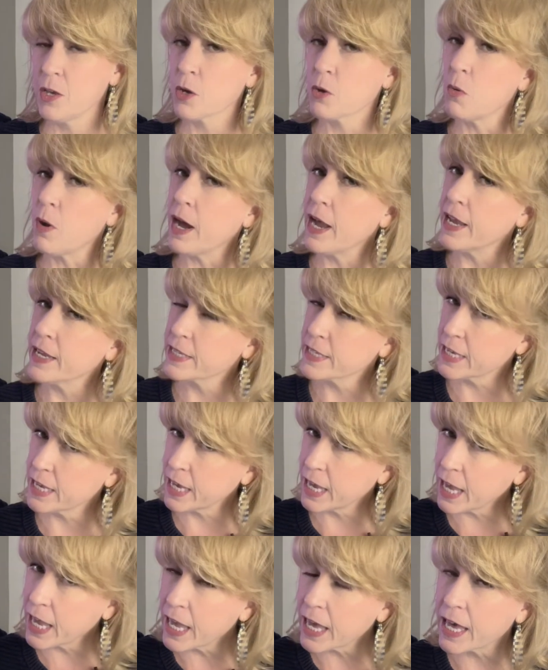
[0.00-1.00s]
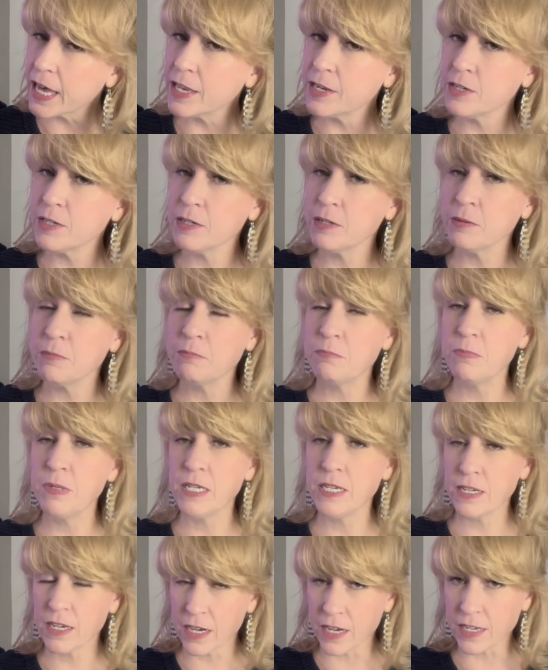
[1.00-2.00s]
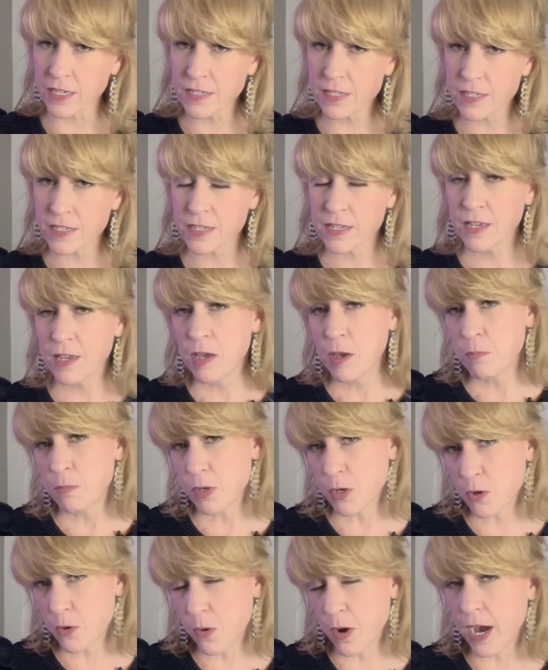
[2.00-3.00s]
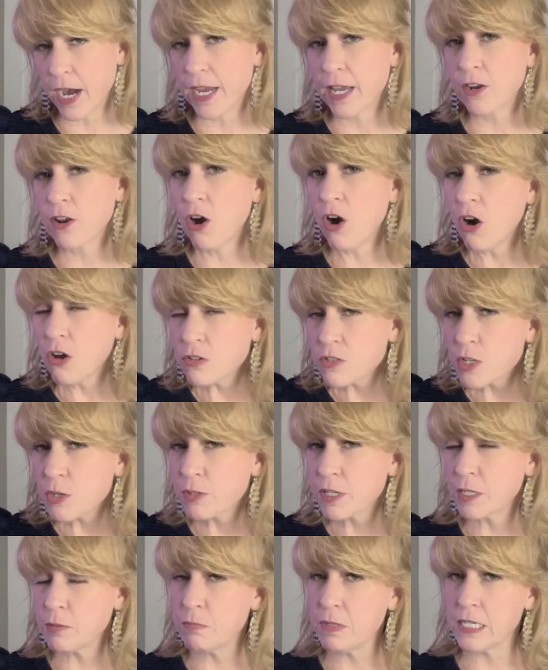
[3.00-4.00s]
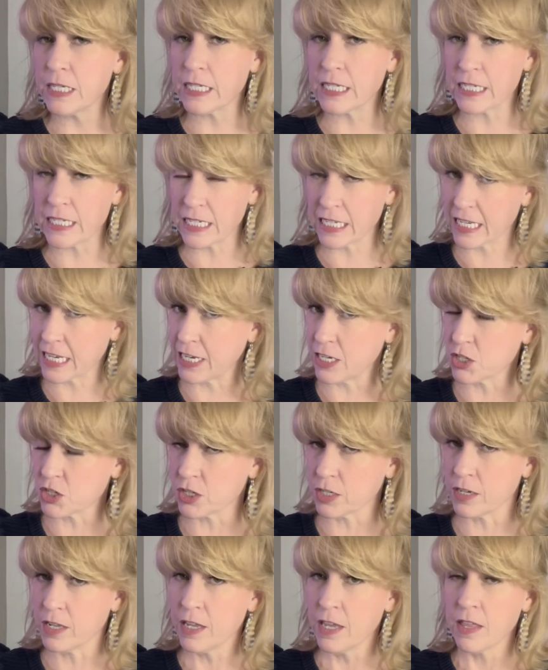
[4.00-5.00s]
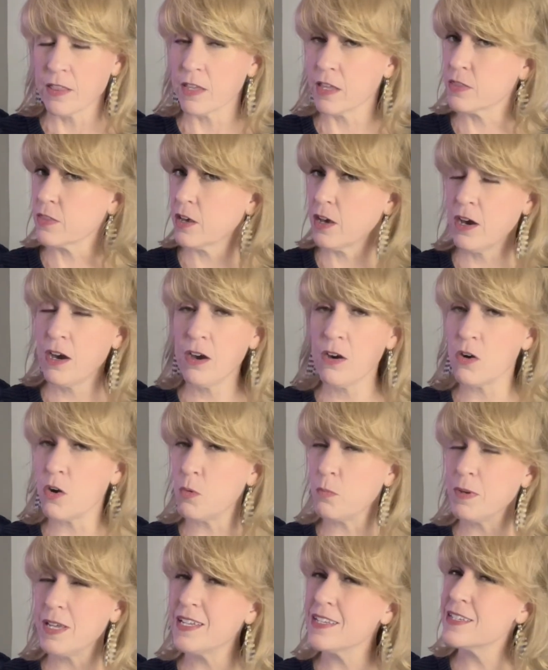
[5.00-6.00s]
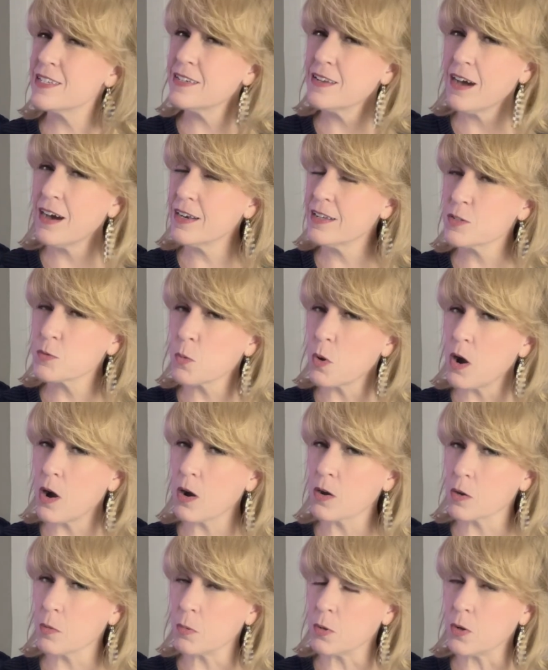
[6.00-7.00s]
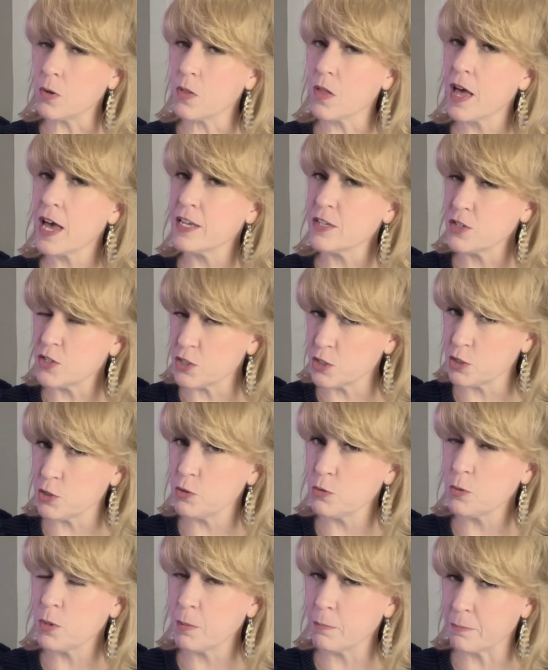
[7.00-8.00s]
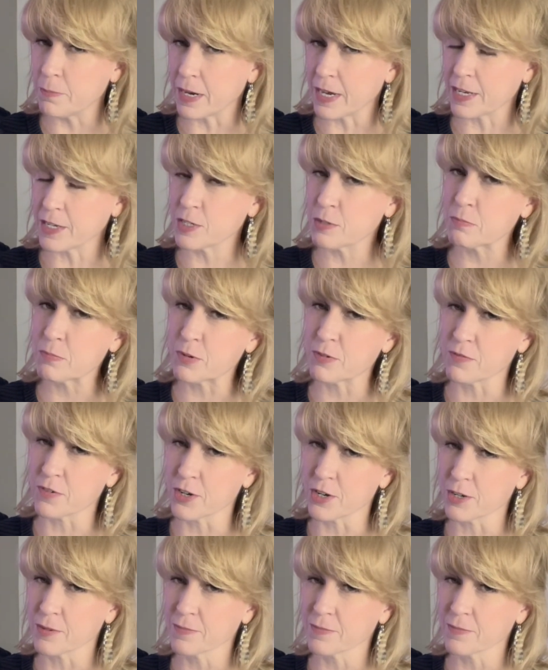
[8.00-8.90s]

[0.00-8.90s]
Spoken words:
Quiet can be nice, but quiet also can be an indication that the home is not as walkable as you might prefer.